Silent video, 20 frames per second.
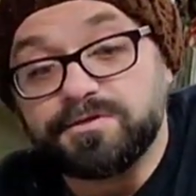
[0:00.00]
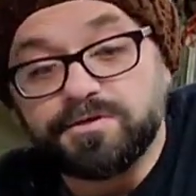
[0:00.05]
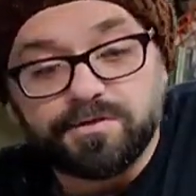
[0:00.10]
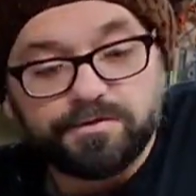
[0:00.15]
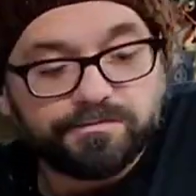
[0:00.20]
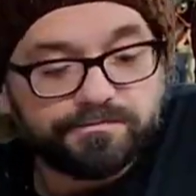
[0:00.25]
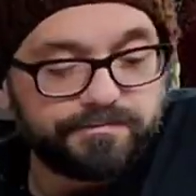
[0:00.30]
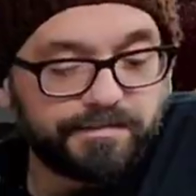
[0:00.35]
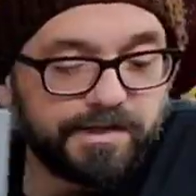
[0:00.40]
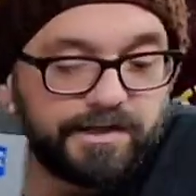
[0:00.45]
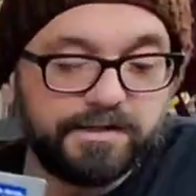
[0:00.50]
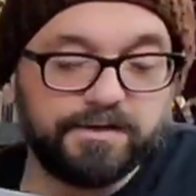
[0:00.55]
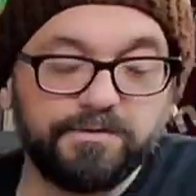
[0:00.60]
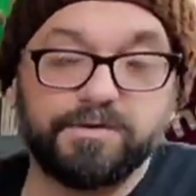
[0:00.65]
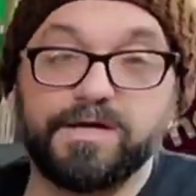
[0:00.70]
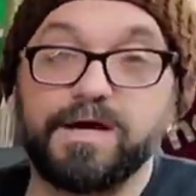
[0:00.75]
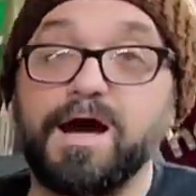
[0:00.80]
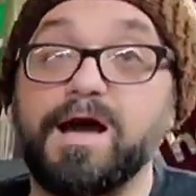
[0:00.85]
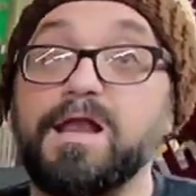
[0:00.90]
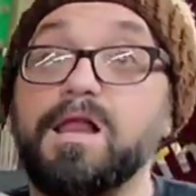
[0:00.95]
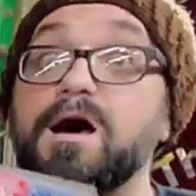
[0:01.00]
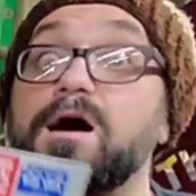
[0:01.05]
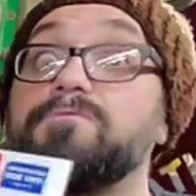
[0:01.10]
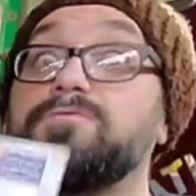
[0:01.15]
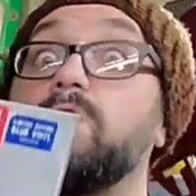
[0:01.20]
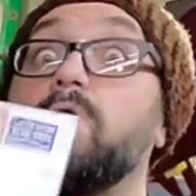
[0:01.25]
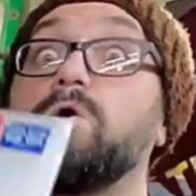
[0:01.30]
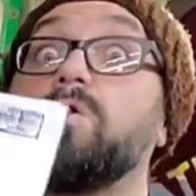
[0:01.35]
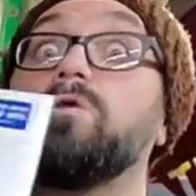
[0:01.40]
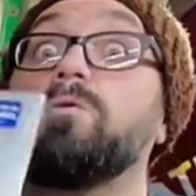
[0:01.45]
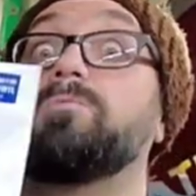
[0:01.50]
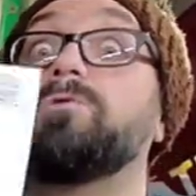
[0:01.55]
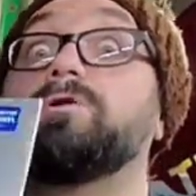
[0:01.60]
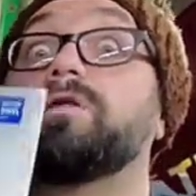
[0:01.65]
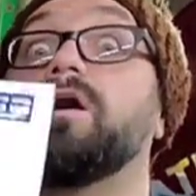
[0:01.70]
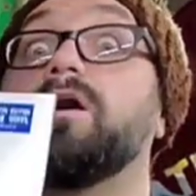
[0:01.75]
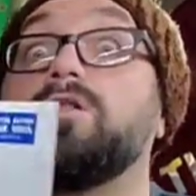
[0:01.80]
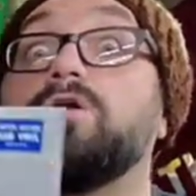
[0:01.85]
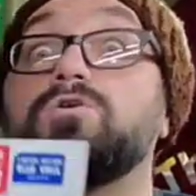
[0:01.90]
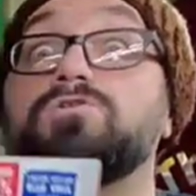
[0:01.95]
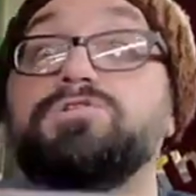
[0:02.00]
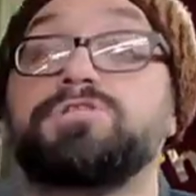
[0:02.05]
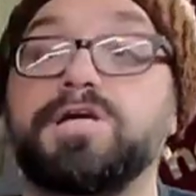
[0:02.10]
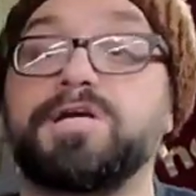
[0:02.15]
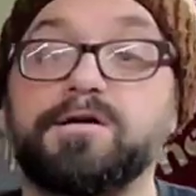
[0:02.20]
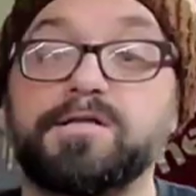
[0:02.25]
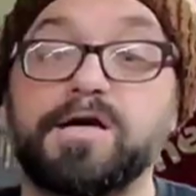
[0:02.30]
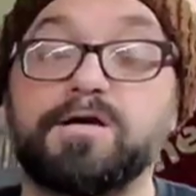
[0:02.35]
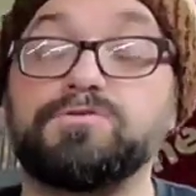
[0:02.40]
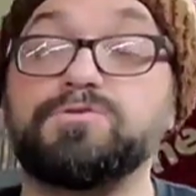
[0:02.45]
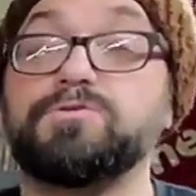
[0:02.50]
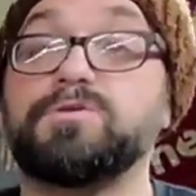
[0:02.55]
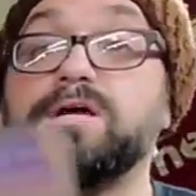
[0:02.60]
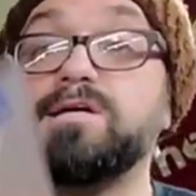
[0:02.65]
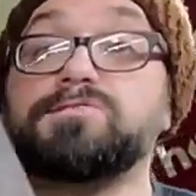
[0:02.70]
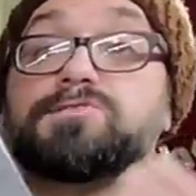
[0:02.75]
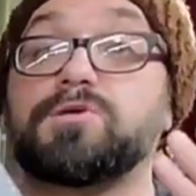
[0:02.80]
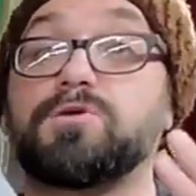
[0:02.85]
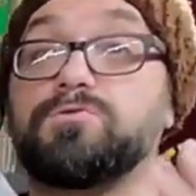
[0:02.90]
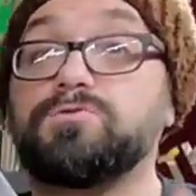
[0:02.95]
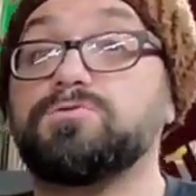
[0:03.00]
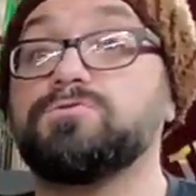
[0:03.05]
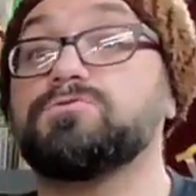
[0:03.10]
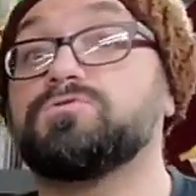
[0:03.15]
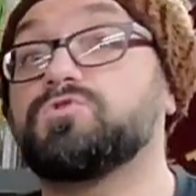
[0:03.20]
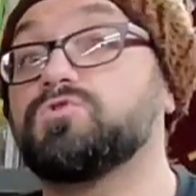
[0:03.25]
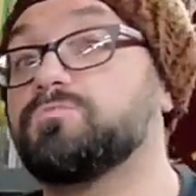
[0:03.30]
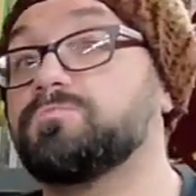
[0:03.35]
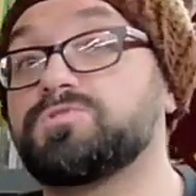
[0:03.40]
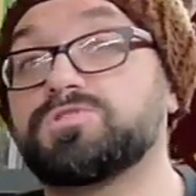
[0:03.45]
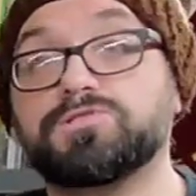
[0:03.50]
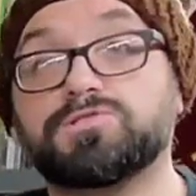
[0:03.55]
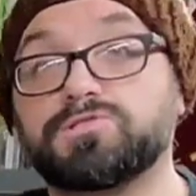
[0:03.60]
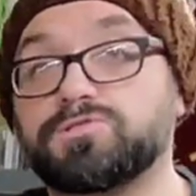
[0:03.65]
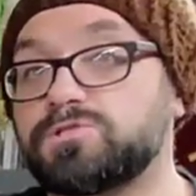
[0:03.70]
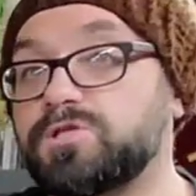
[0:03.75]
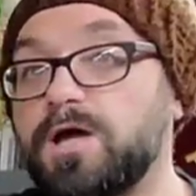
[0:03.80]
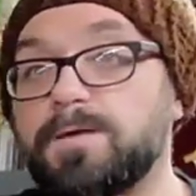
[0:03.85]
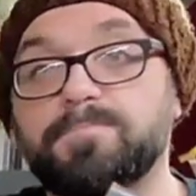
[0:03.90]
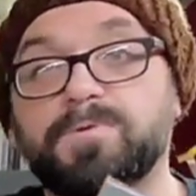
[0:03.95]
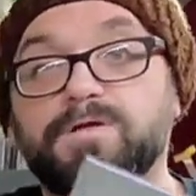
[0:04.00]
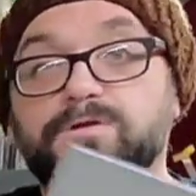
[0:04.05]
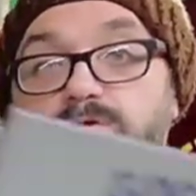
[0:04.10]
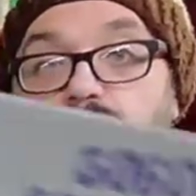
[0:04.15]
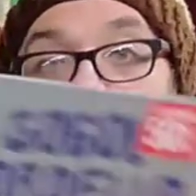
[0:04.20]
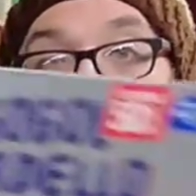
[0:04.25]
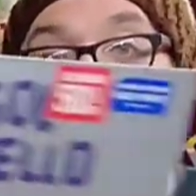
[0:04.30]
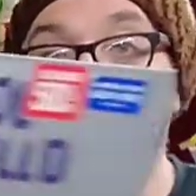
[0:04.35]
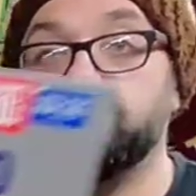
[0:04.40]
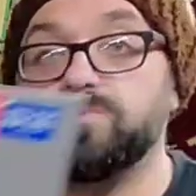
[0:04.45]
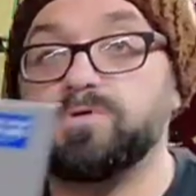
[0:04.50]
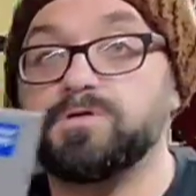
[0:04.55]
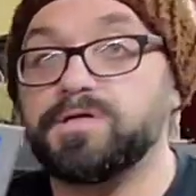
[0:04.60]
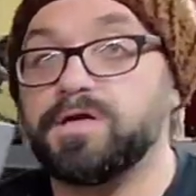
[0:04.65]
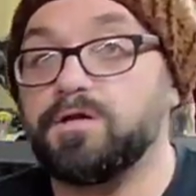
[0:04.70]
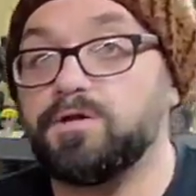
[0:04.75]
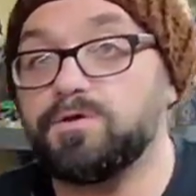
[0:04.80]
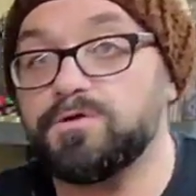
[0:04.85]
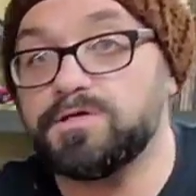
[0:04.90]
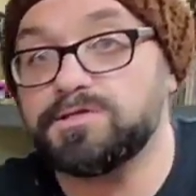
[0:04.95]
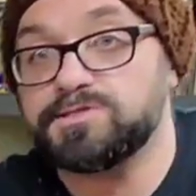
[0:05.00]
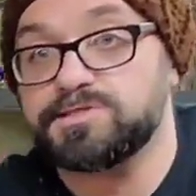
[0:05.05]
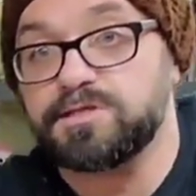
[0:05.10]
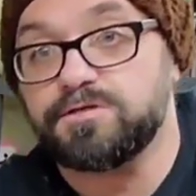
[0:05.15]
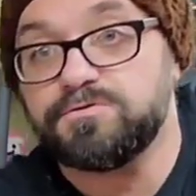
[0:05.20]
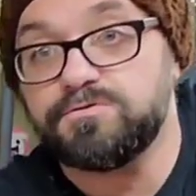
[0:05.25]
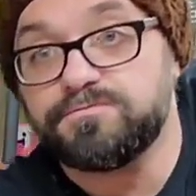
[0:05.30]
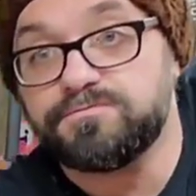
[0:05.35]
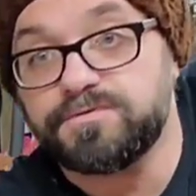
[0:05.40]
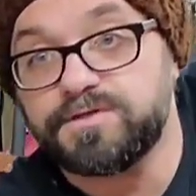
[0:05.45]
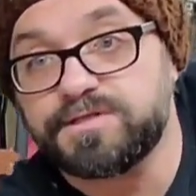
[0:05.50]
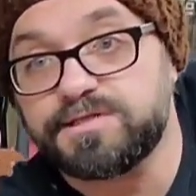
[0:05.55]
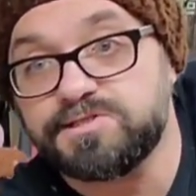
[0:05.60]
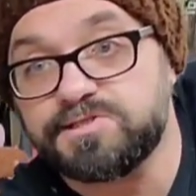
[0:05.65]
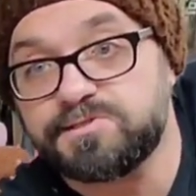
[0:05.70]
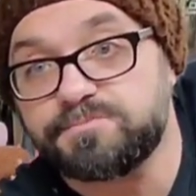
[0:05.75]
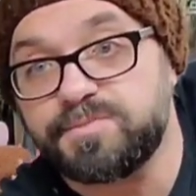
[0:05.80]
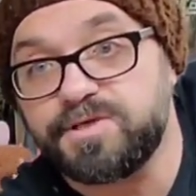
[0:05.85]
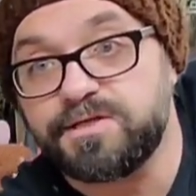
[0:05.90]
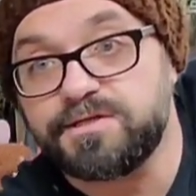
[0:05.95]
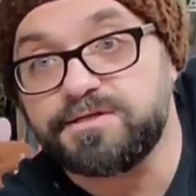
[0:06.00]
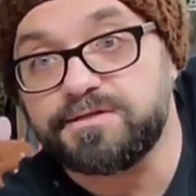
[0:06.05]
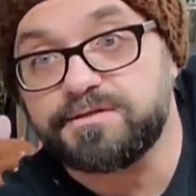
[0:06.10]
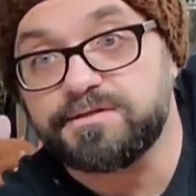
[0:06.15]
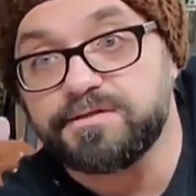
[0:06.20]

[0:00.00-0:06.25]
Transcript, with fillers: How do we have... Anyway, I love Gogol Bordello. Shout out. You guys go to YouTube, just type in Gogol Bordello. Here's how you freaking spell it.